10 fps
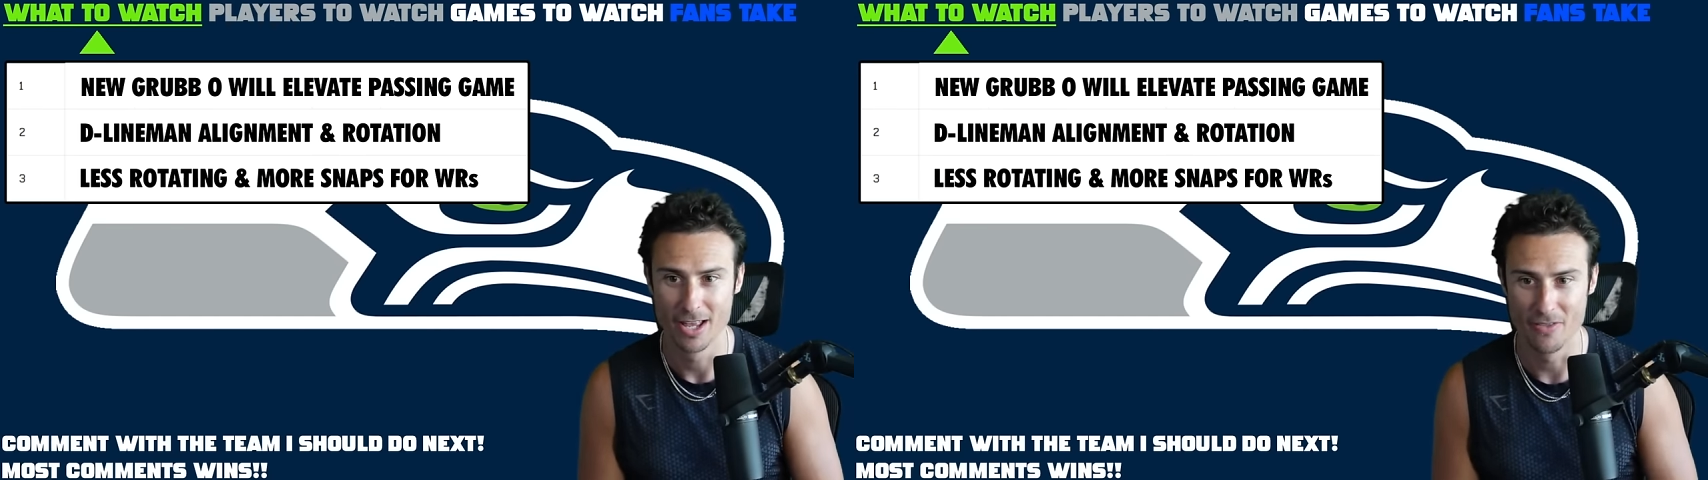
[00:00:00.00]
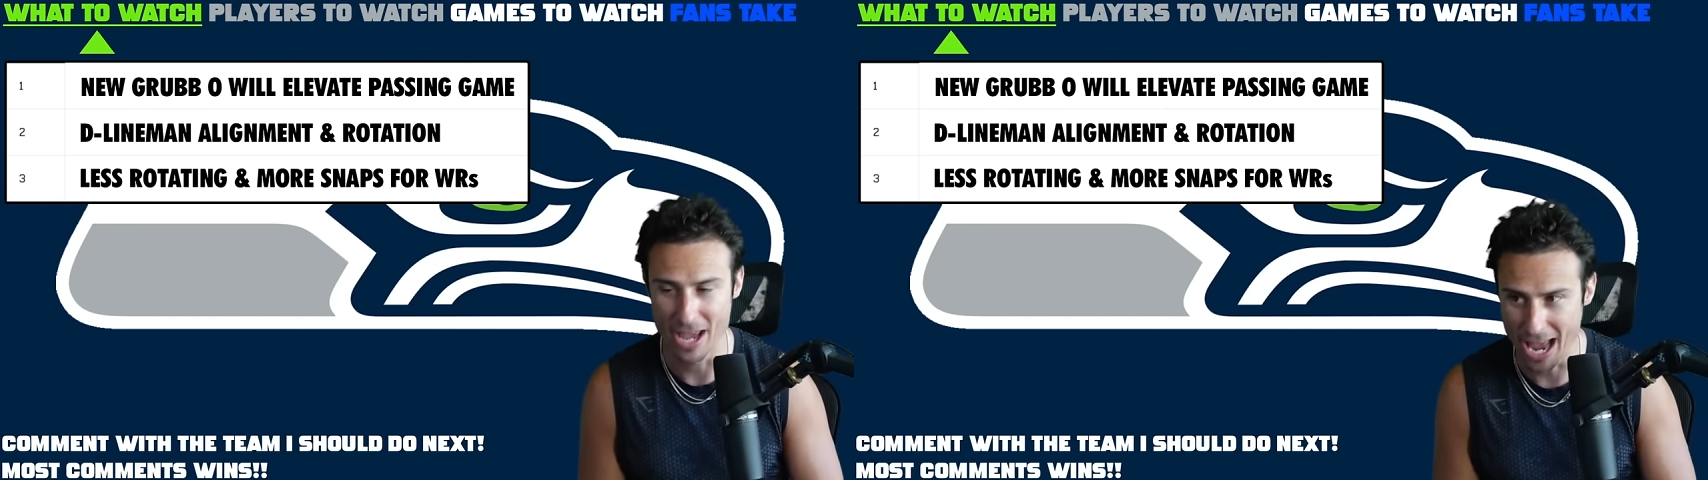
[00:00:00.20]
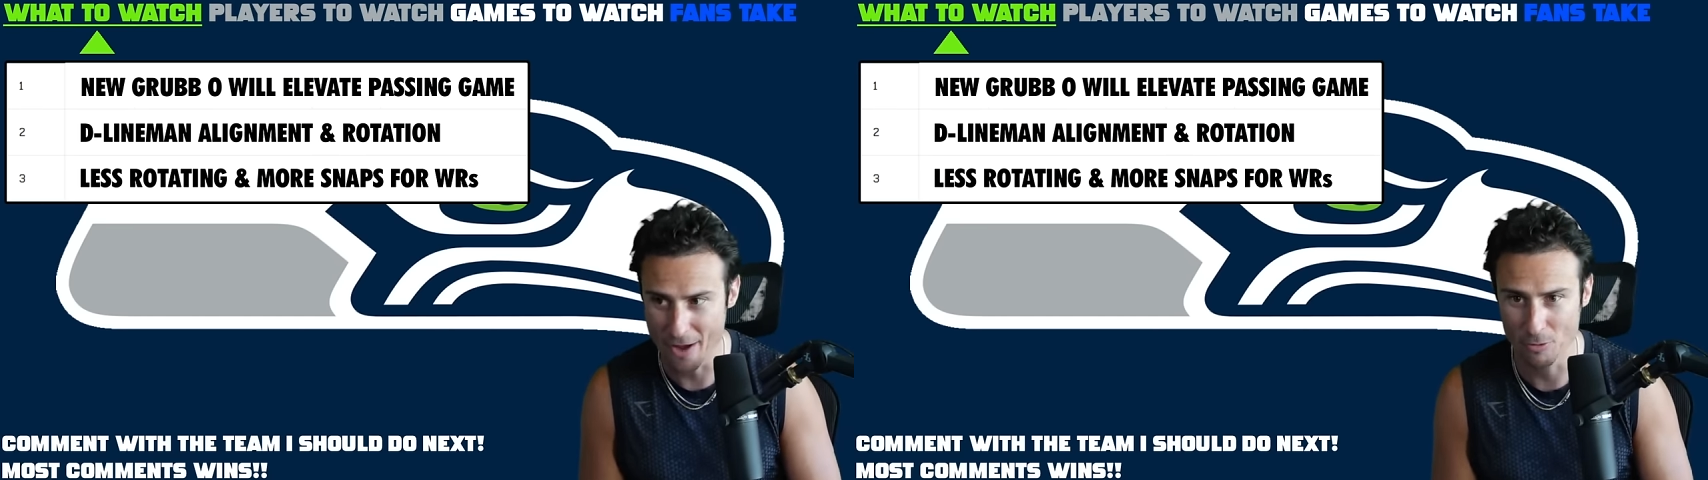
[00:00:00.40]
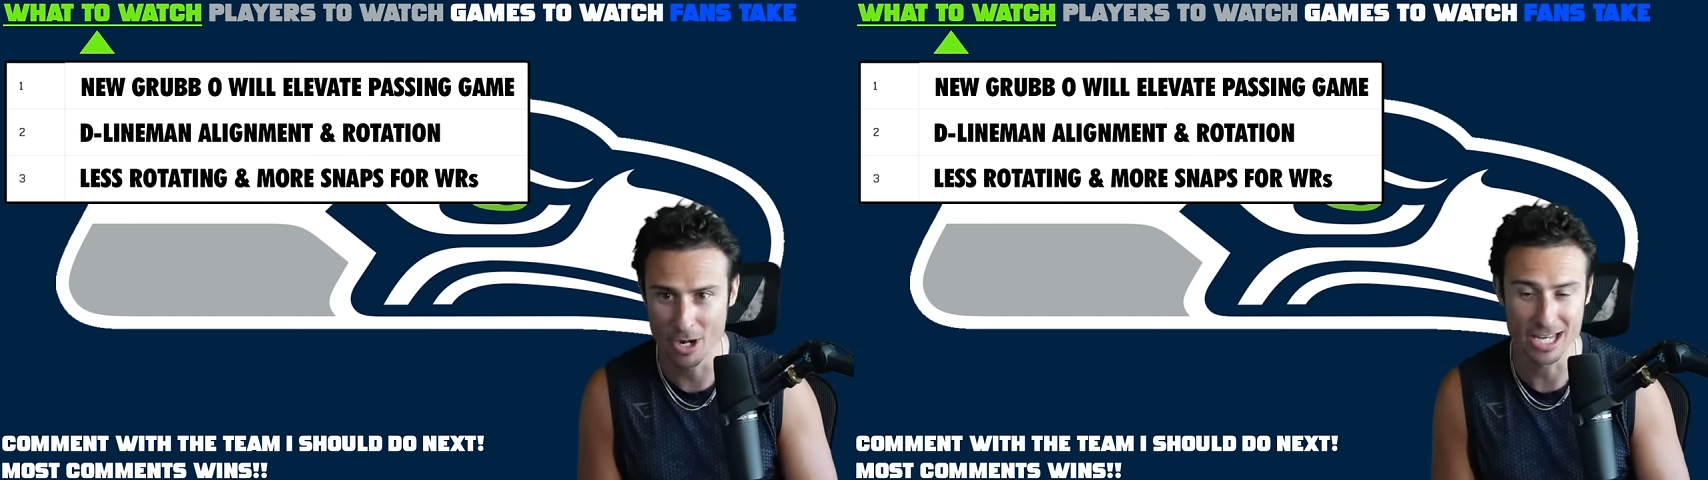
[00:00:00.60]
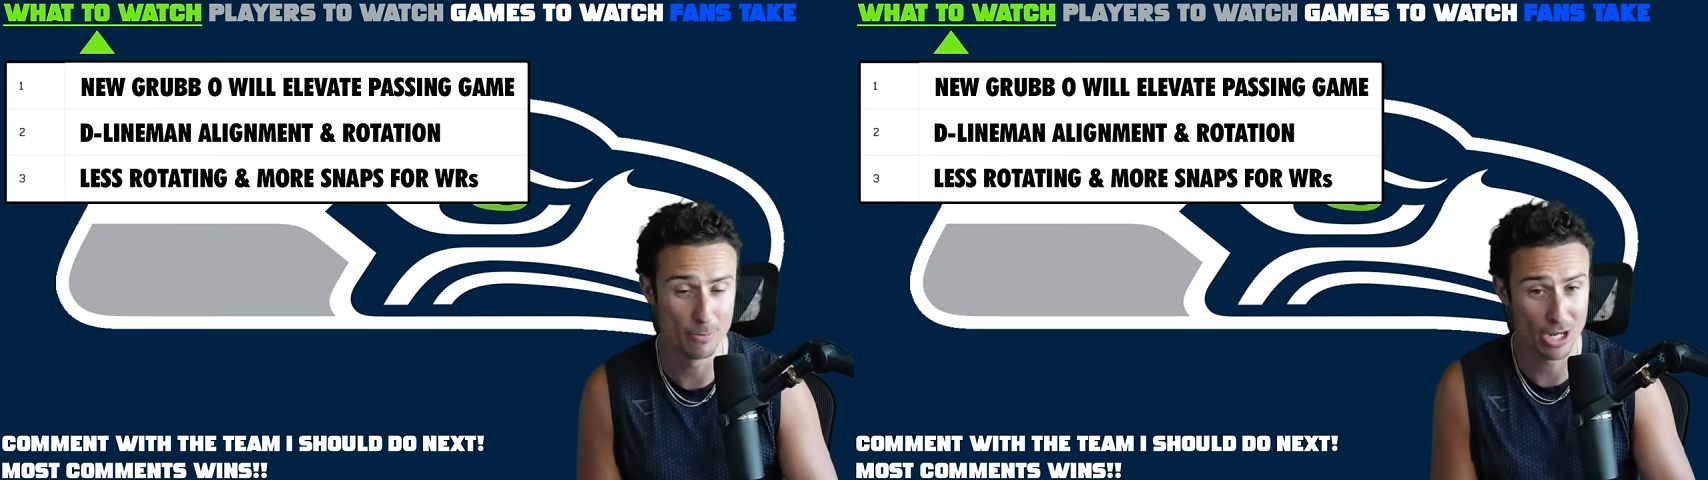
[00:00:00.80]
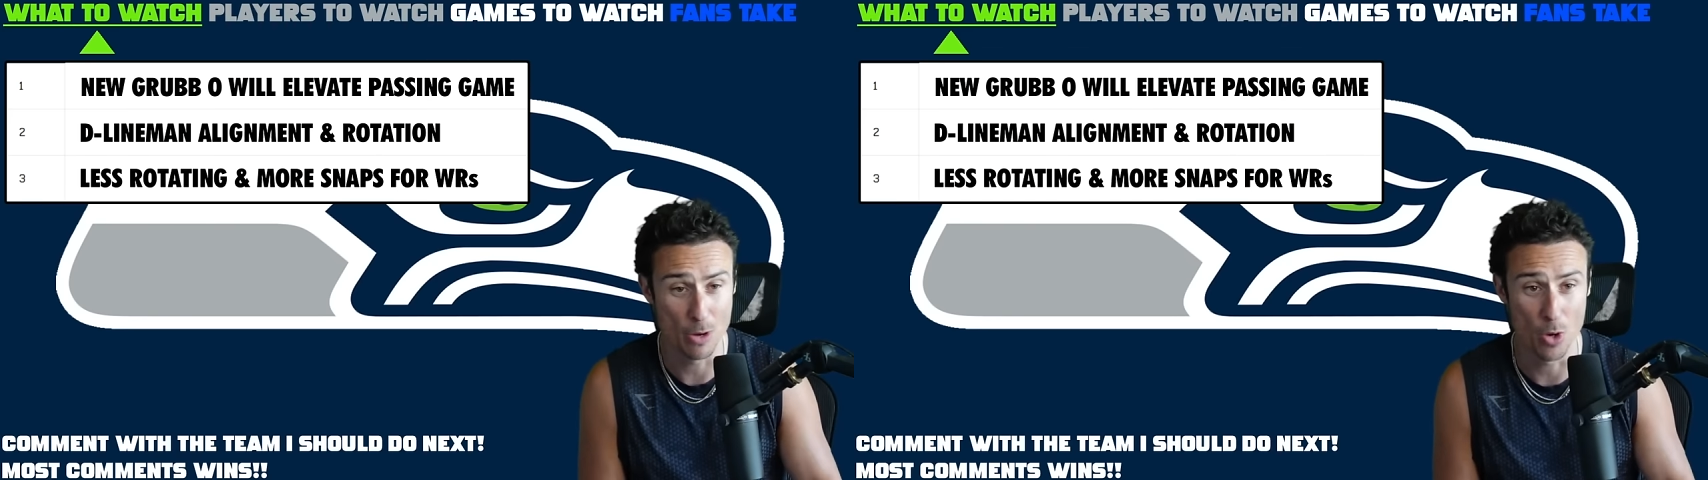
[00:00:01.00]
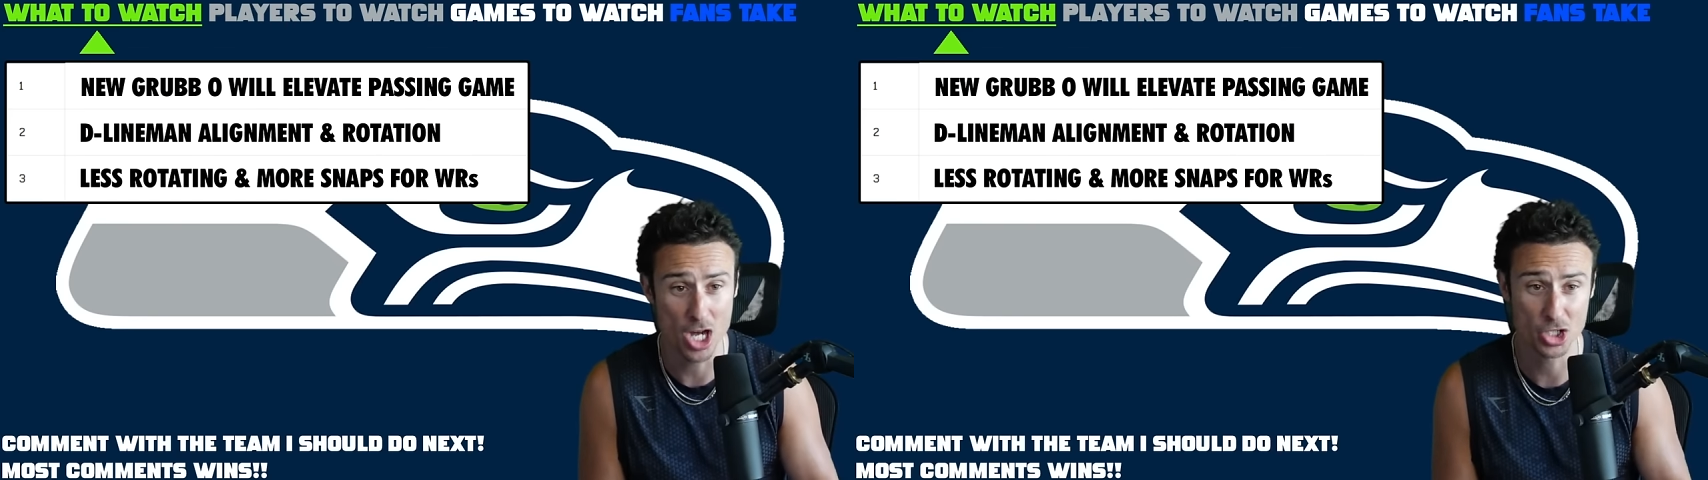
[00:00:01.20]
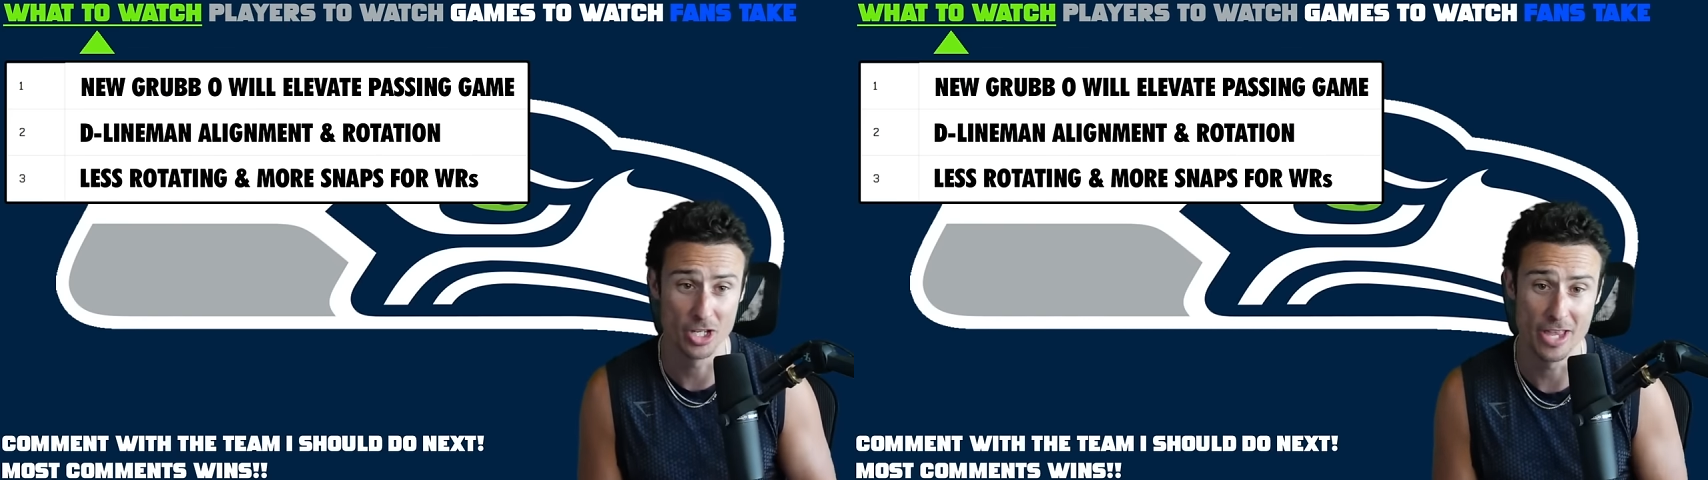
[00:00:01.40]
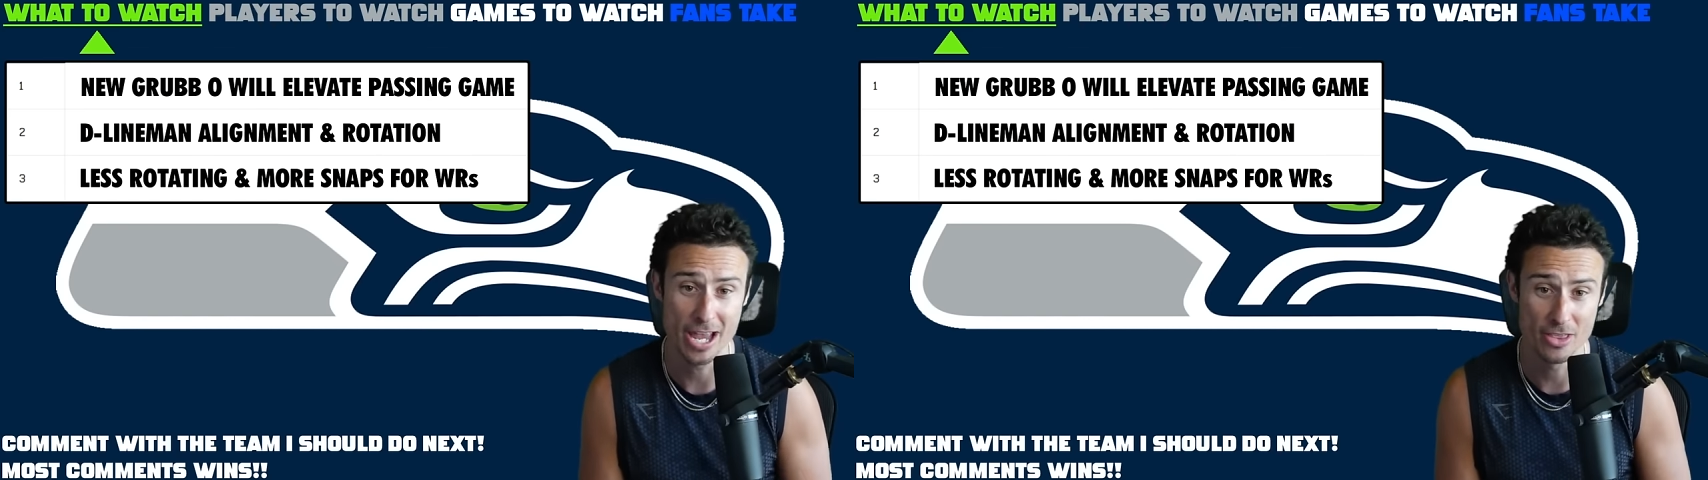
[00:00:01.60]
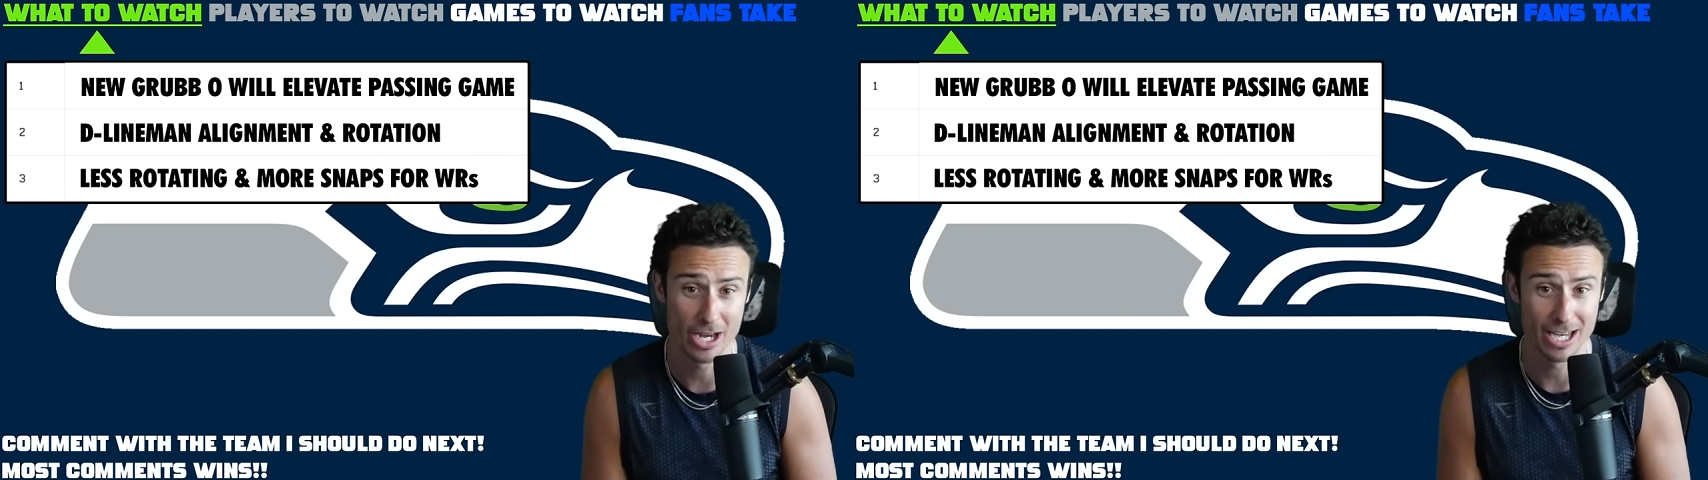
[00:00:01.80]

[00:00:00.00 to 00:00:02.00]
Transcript: They have a running game. Look at Washington.